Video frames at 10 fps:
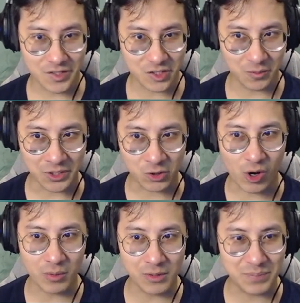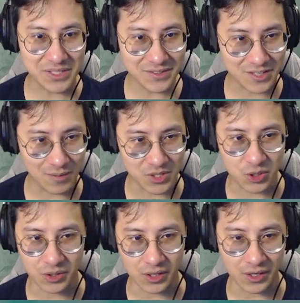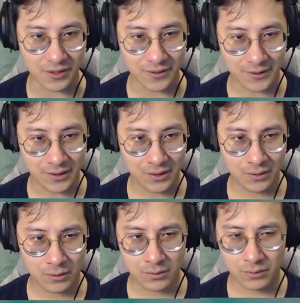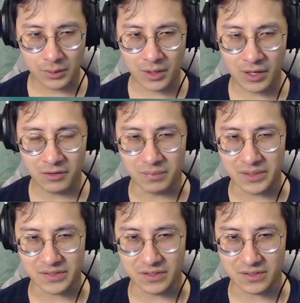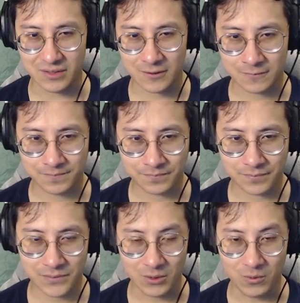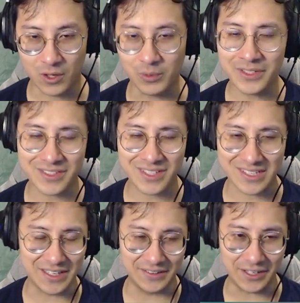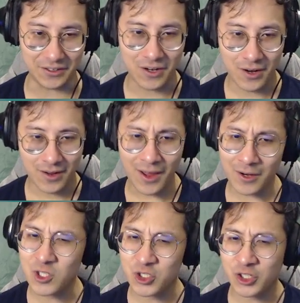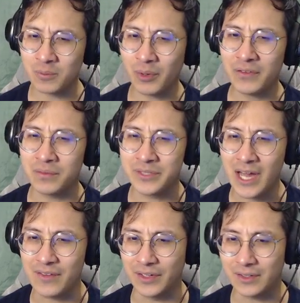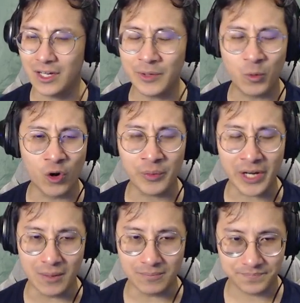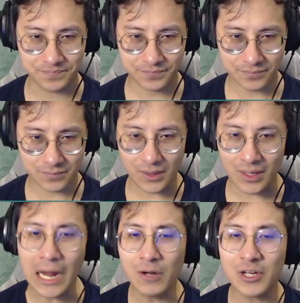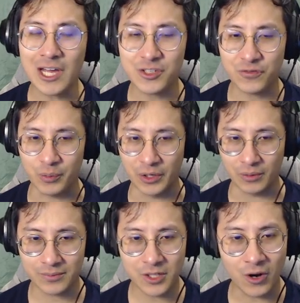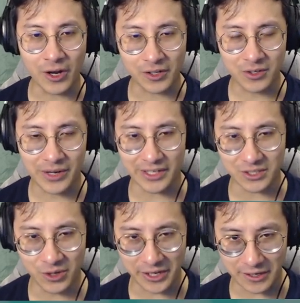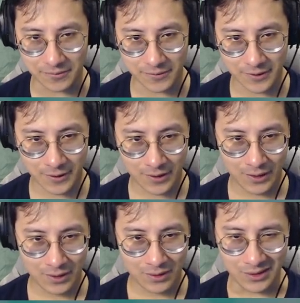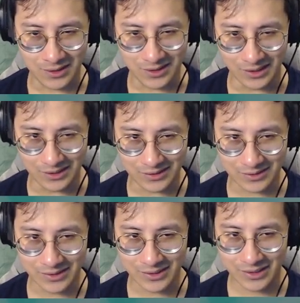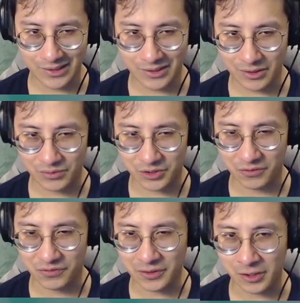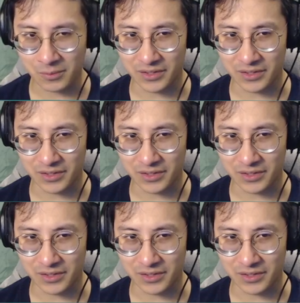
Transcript: this could be an incredible business opportunity. Yeah. What kind of business? Oh. Well, we can discuss that later. I heard you took a break from diving. How about warming up? Oh. I'll guide you from here. Go on, go ahead, go on in. Mm-hmm, mm-hmm. Huh. I have a good feeling